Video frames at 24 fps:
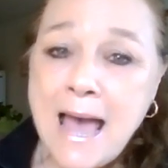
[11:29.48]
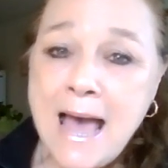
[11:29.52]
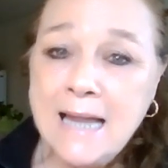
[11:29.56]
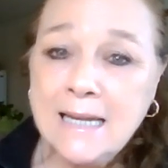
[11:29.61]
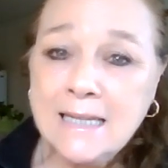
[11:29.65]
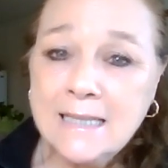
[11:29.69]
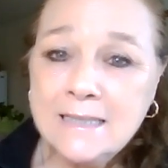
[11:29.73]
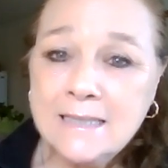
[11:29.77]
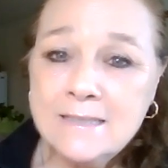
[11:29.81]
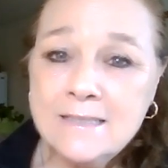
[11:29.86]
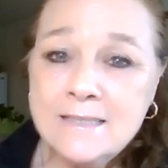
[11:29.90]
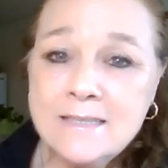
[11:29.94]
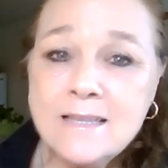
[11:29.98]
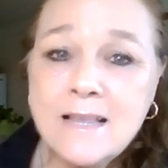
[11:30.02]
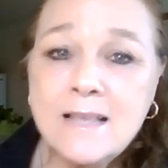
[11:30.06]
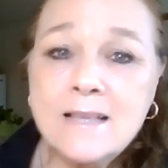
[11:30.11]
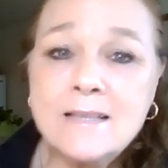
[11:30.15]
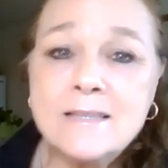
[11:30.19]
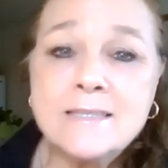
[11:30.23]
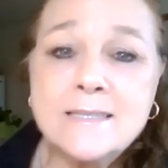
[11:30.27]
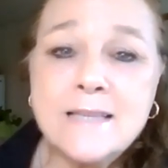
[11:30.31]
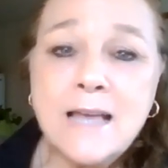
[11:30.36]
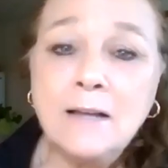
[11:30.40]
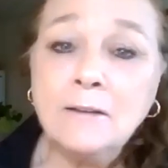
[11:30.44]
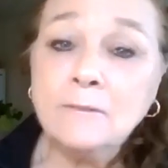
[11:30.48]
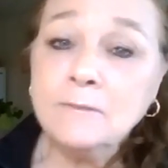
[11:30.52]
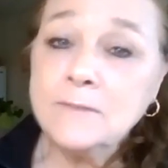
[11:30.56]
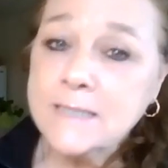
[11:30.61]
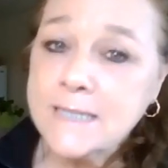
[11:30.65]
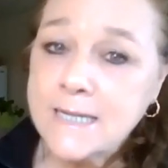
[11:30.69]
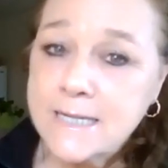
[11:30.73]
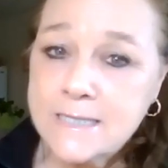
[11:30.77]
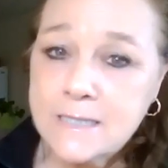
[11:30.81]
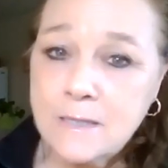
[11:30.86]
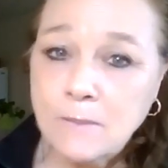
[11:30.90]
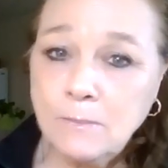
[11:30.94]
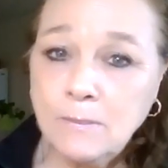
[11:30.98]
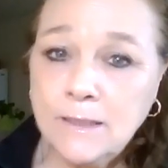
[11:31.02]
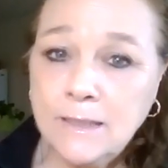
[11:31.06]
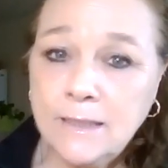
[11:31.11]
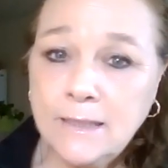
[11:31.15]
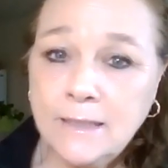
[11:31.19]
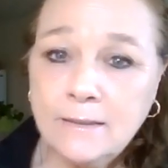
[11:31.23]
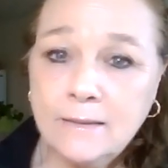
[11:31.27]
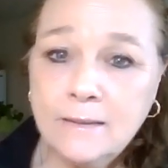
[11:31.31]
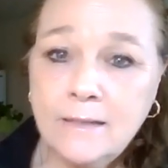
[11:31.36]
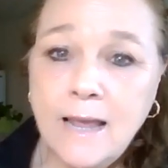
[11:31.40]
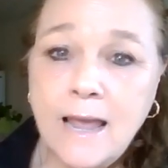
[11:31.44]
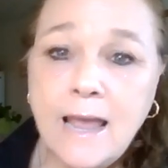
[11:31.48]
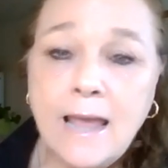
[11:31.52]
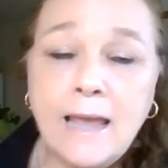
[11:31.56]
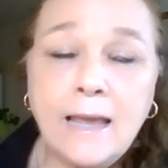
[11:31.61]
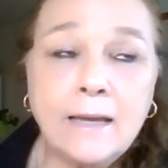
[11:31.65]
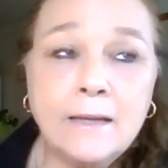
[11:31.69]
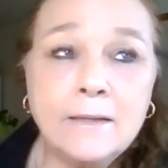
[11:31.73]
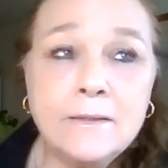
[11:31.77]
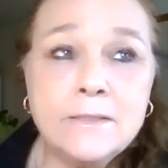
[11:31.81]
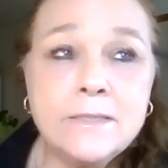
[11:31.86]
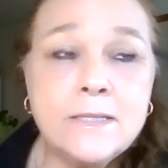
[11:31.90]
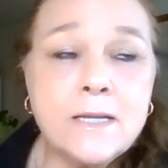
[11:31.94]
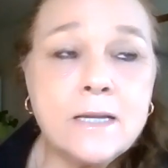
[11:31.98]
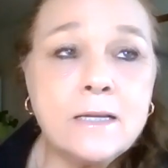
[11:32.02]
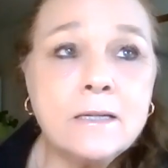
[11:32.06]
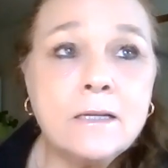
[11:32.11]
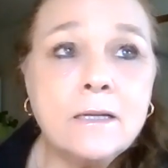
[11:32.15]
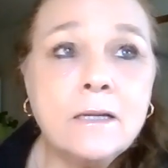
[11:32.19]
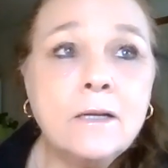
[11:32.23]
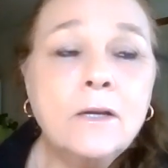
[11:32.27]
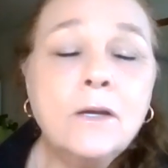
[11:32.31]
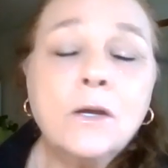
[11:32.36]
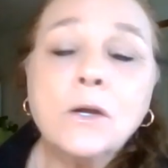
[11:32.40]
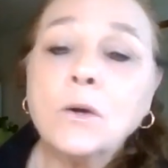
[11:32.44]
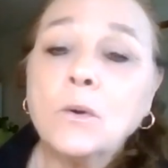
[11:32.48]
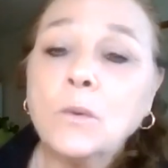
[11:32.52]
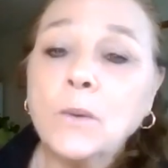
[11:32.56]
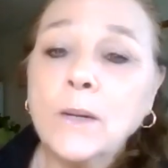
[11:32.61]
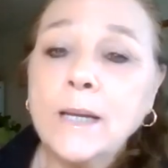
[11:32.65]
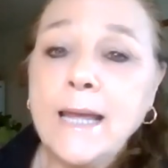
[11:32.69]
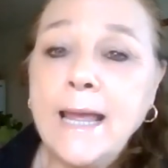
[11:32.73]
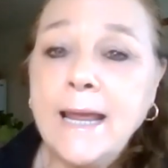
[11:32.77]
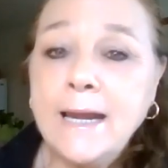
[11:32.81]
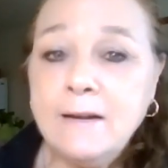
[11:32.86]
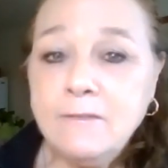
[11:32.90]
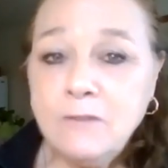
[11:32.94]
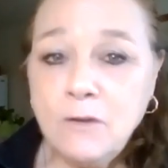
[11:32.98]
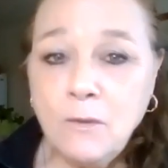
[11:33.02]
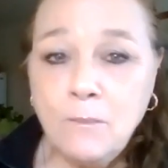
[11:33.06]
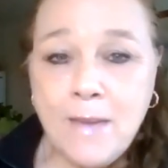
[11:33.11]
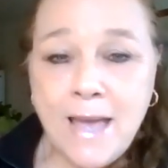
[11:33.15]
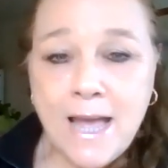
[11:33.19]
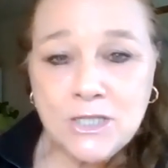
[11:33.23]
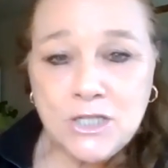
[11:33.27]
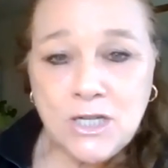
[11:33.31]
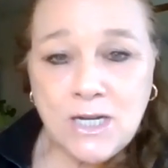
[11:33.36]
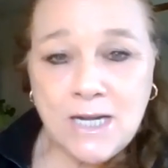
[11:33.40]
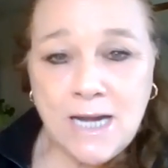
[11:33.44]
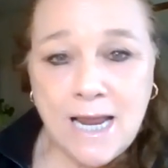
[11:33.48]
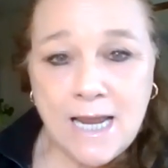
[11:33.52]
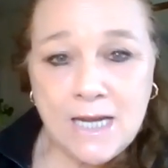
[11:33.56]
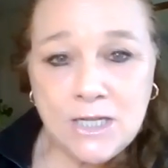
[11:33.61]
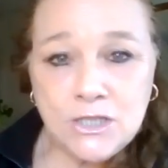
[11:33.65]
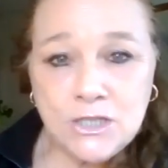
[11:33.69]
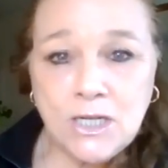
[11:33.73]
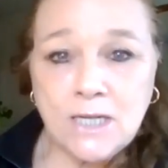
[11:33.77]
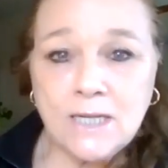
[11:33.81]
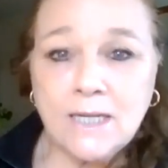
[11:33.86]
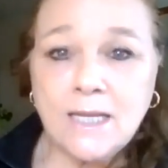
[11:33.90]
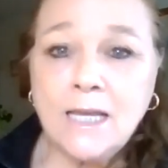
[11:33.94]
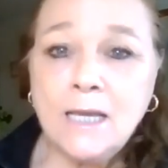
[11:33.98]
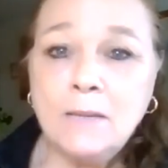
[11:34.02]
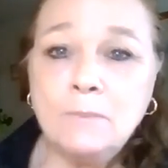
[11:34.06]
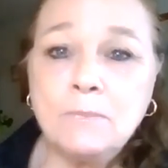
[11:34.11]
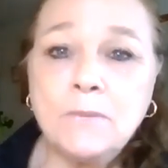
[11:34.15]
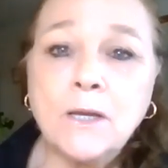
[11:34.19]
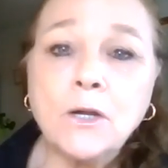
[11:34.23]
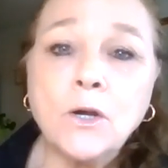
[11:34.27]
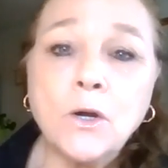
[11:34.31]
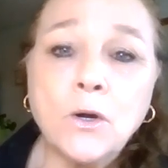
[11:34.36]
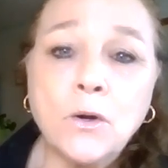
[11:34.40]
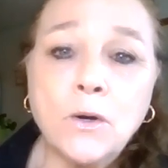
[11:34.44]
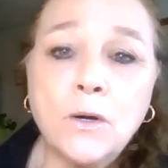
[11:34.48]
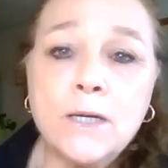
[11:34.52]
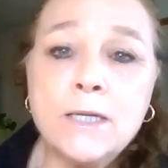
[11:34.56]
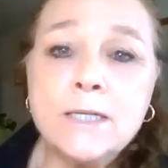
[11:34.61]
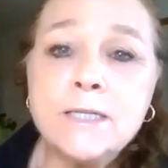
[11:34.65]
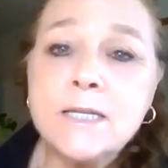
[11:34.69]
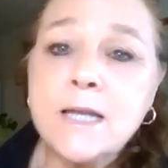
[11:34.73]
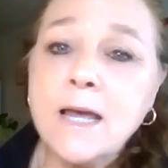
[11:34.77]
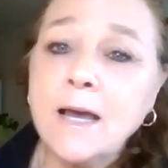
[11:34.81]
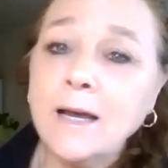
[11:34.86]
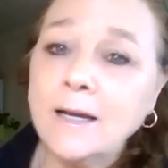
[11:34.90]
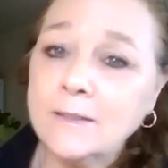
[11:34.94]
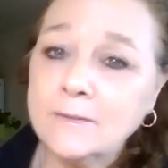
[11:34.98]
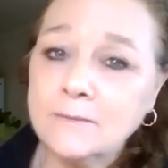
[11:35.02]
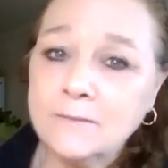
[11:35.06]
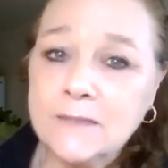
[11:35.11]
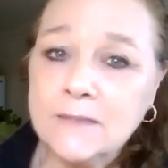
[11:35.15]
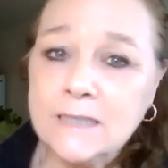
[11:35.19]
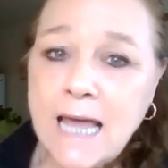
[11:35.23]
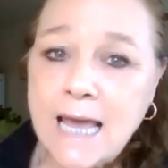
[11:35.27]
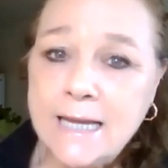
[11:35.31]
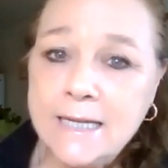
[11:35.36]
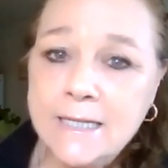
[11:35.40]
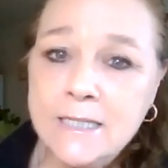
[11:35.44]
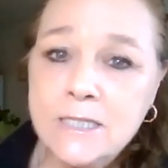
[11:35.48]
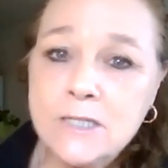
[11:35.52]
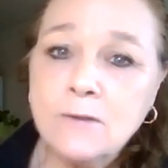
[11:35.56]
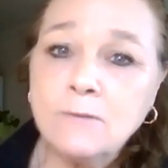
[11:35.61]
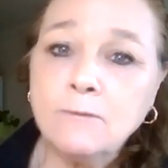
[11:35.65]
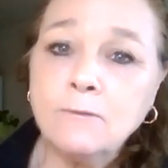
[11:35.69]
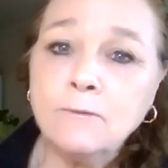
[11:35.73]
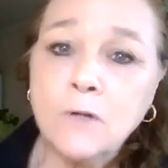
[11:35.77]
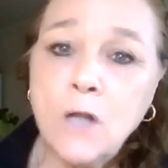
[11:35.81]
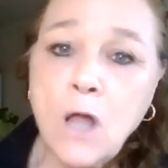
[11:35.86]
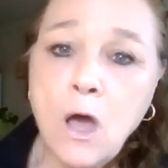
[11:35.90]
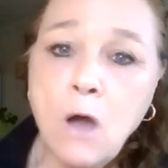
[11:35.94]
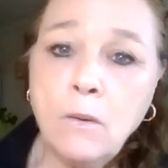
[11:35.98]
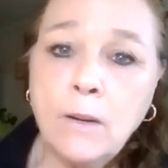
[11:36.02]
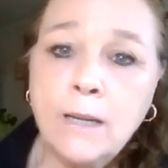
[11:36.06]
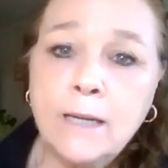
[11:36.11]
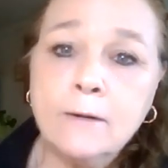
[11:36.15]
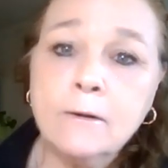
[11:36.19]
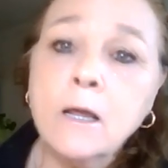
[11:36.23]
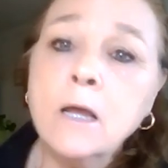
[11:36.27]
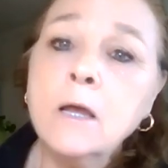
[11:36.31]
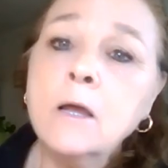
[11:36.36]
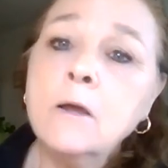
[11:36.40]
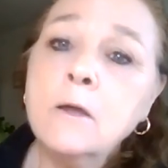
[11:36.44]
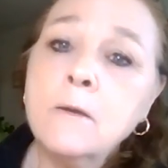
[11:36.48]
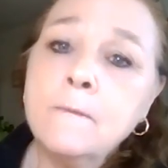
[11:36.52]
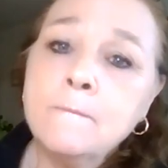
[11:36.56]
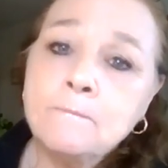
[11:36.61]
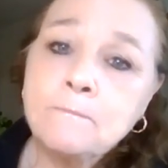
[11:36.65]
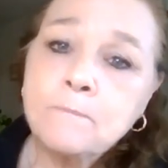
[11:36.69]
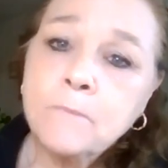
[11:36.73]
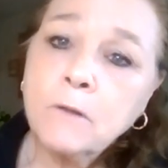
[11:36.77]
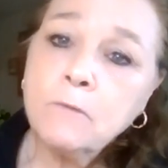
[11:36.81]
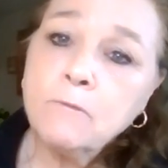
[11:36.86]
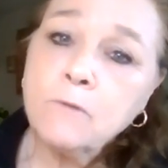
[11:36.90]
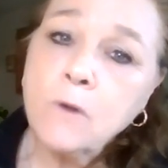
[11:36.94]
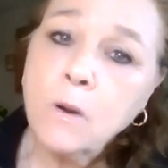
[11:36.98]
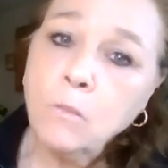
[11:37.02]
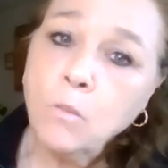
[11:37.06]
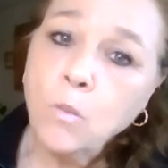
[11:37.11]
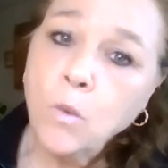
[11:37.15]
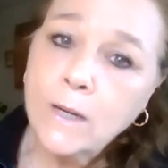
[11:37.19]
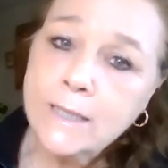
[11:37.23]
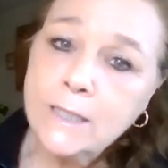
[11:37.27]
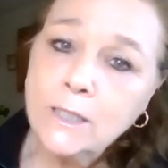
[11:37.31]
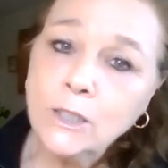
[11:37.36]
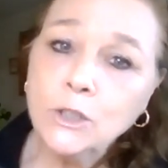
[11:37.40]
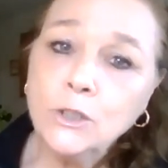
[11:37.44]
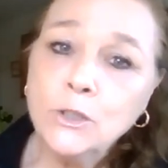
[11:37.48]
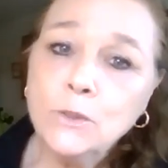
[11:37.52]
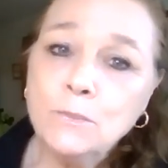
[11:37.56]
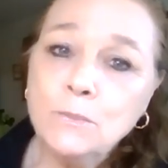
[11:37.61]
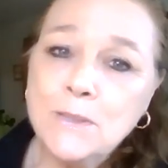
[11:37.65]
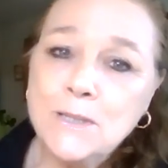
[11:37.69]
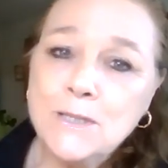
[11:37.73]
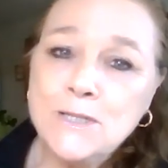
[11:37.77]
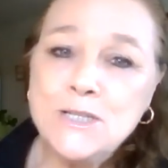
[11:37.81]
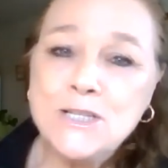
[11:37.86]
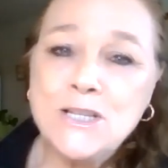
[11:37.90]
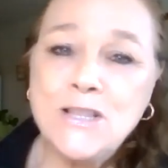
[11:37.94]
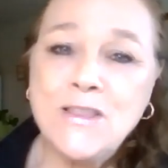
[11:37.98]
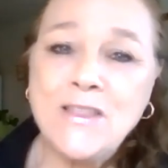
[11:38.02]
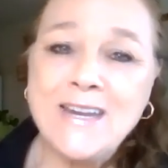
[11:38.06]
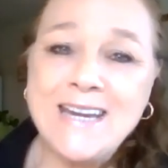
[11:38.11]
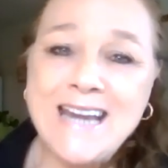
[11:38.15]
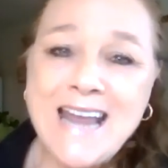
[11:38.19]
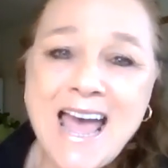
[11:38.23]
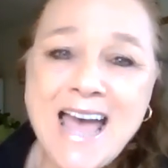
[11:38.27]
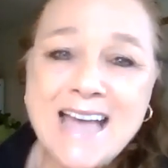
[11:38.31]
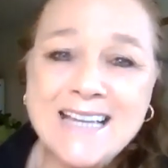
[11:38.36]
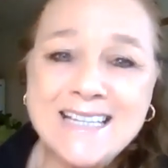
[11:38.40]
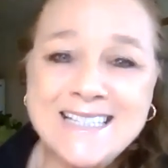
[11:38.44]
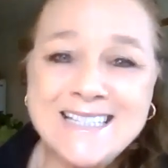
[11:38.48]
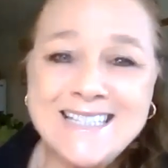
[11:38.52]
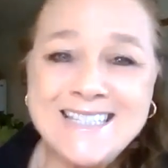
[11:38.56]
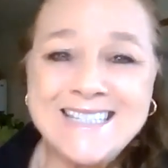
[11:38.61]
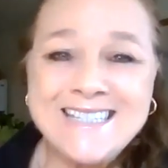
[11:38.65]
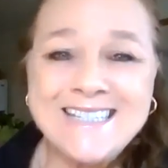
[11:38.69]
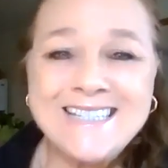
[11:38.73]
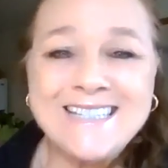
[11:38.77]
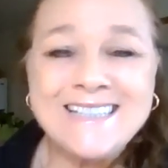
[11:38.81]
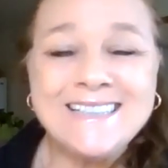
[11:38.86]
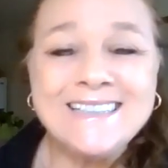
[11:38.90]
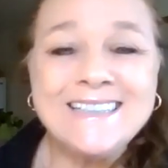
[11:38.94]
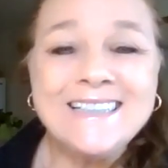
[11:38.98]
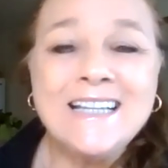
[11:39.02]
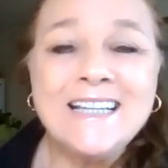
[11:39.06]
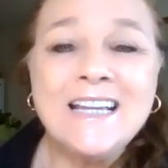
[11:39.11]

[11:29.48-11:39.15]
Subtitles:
Balance, self-discipline, and creative imagination keep the current of light flowing from one loop to the next.